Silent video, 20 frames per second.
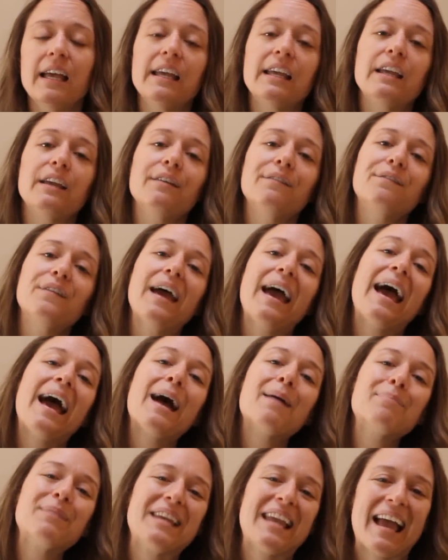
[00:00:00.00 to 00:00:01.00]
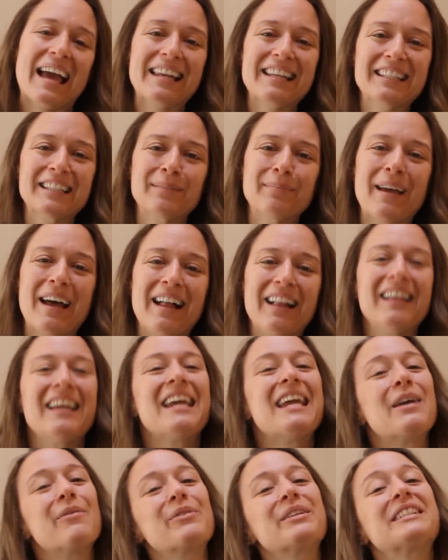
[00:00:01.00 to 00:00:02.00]
If Happy had a smell,
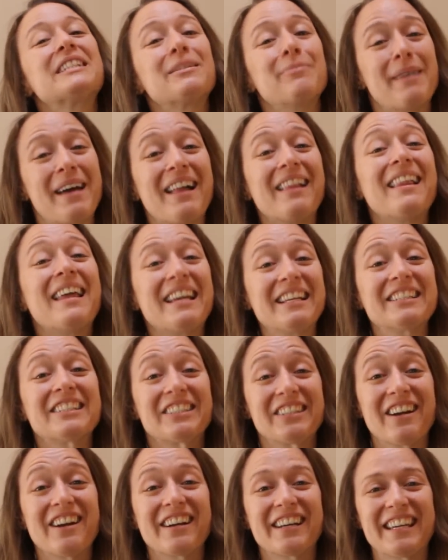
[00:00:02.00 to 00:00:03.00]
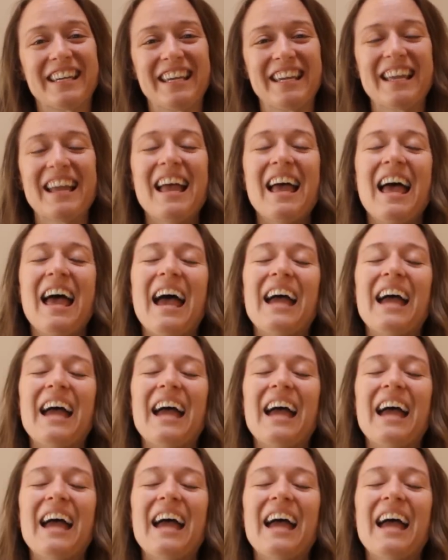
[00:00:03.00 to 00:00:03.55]
it would smell like Snarky.